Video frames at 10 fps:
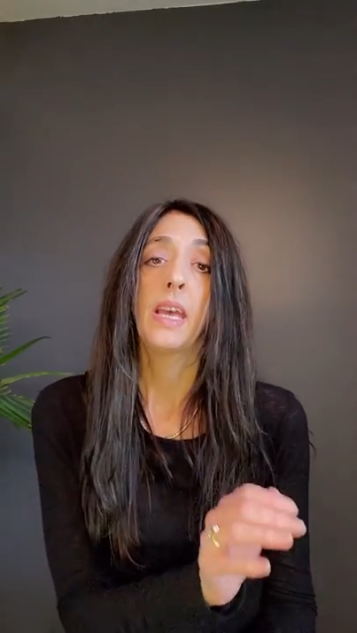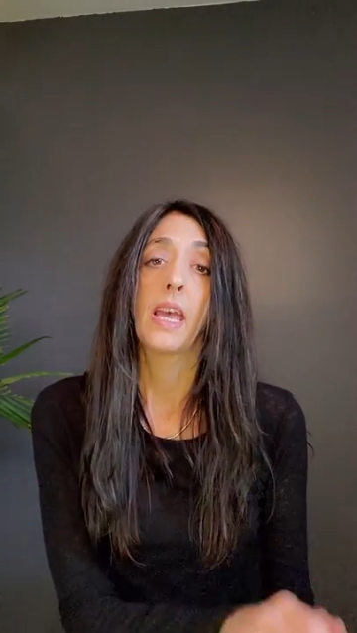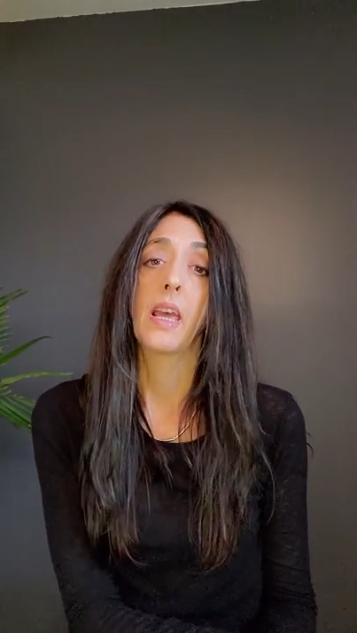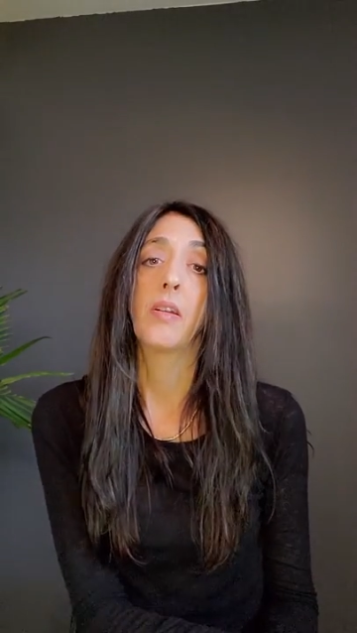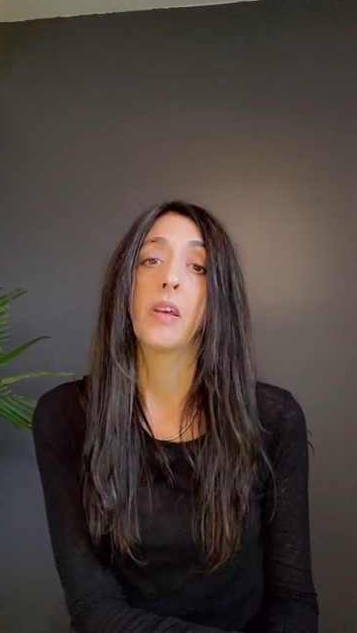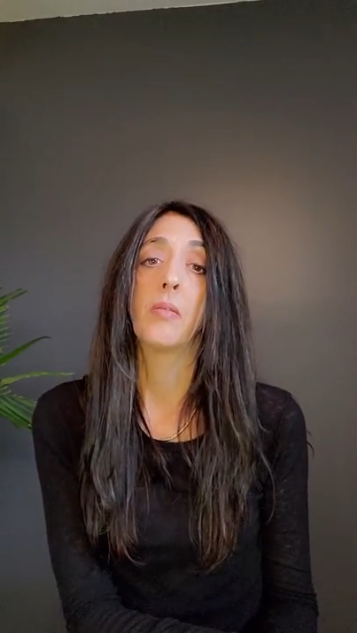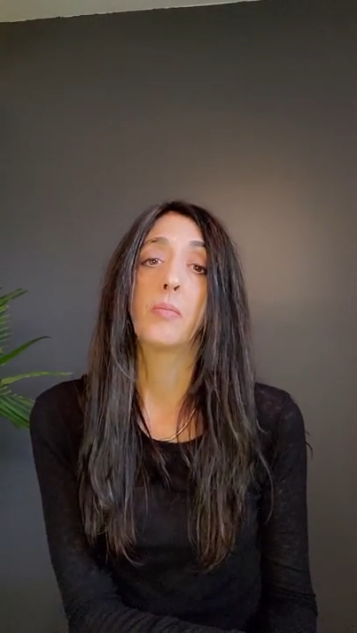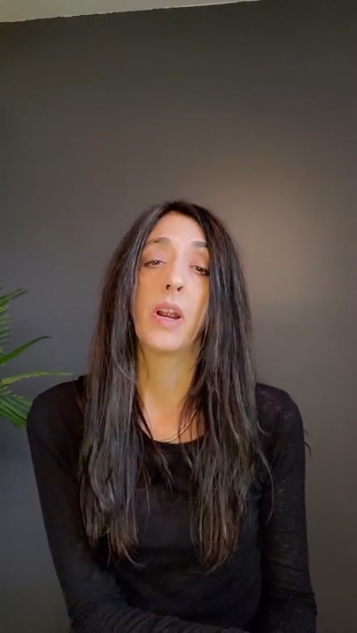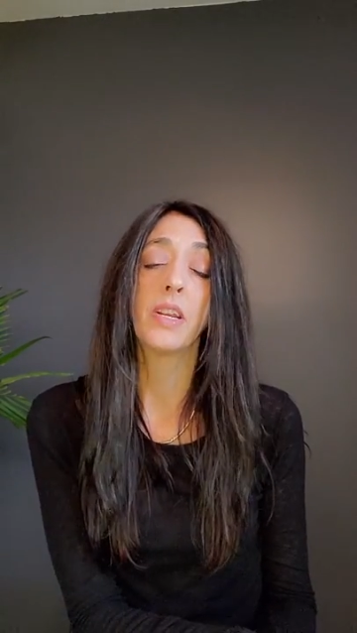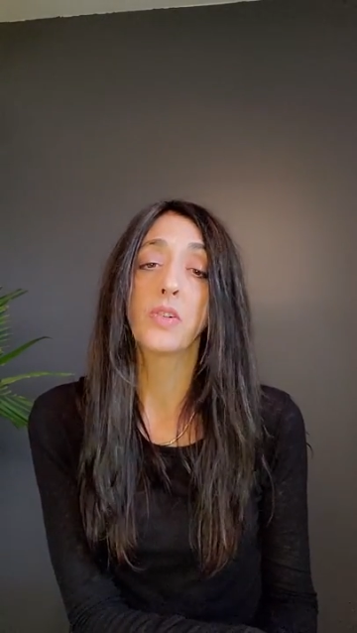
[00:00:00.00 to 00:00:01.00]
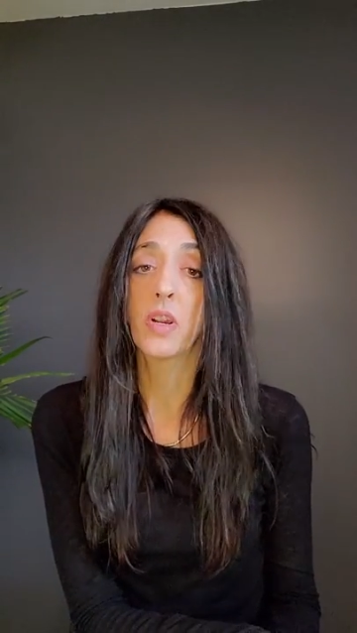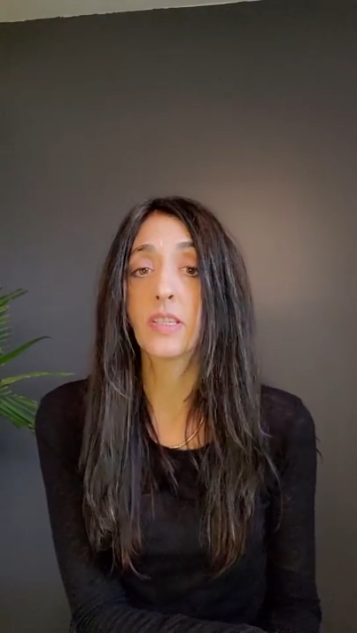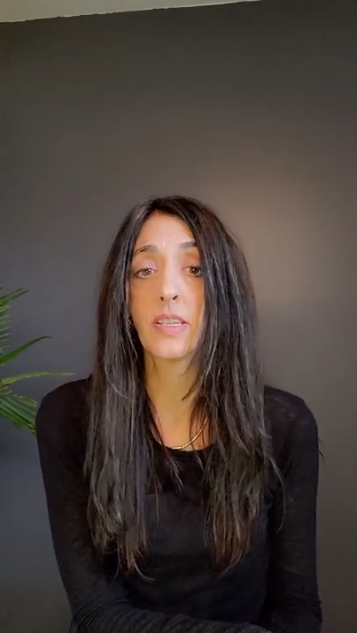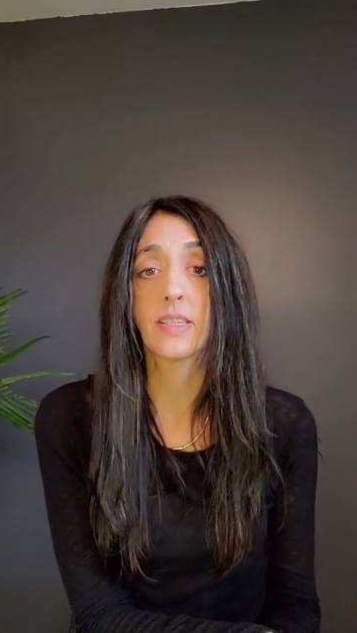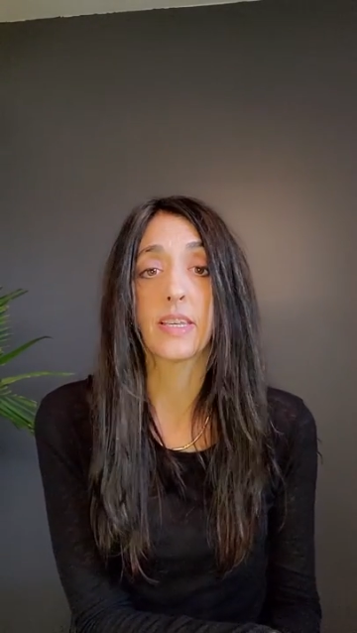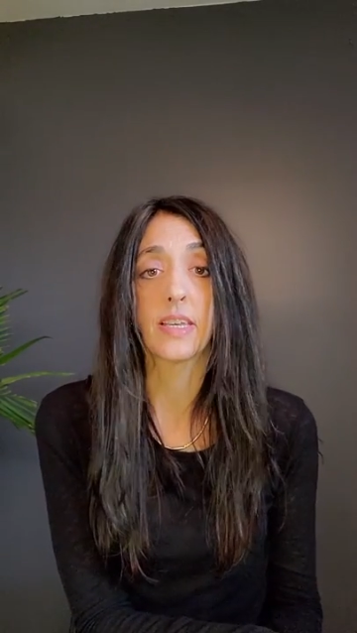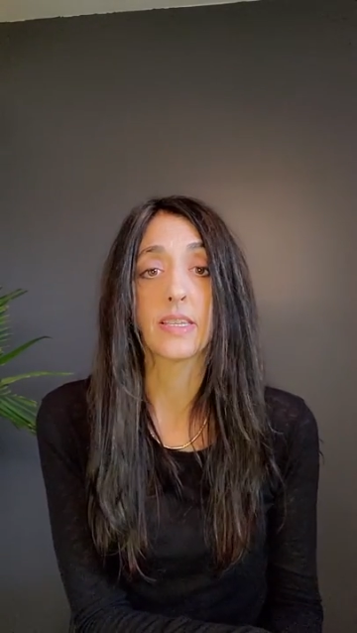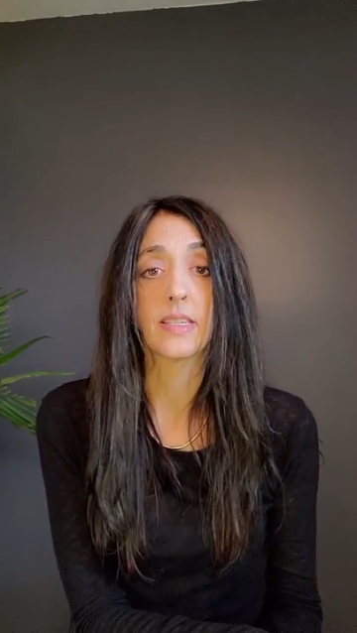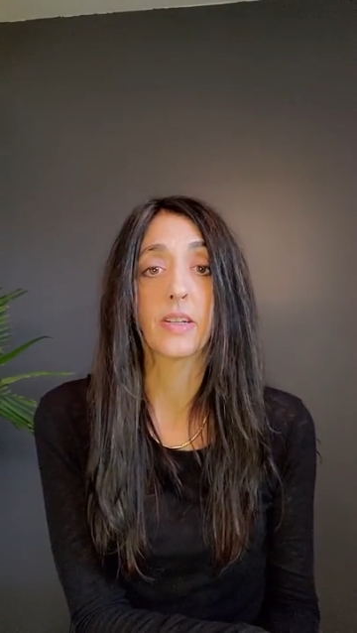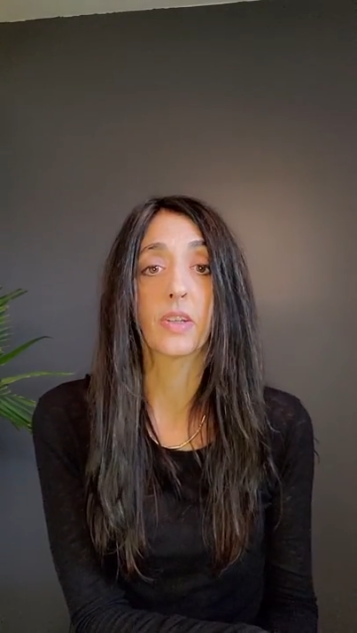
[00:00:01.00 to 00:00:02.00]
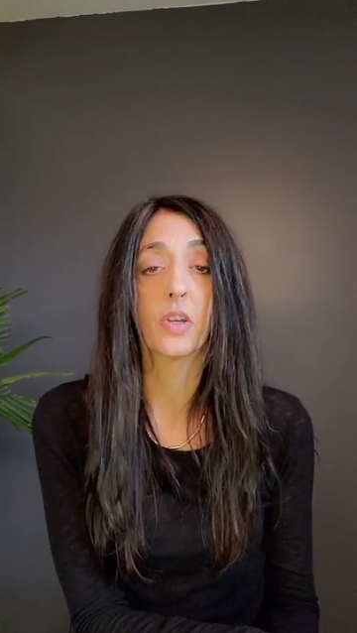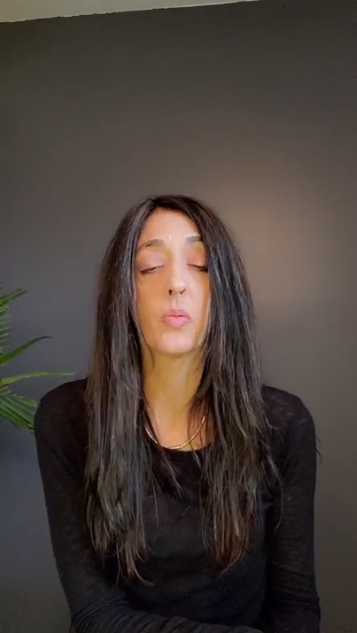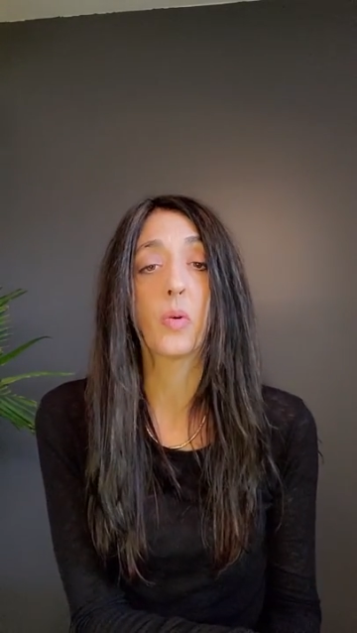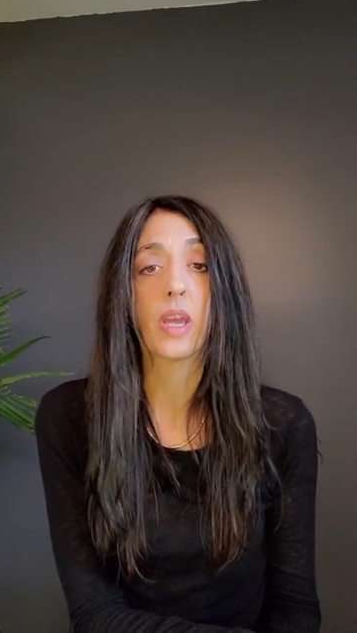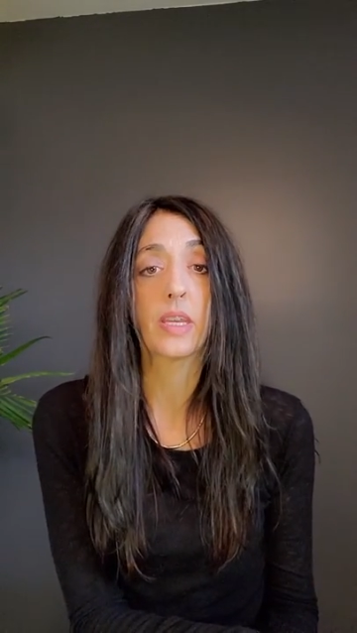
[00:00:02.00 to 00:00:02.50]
And Brian Tracy says that a good way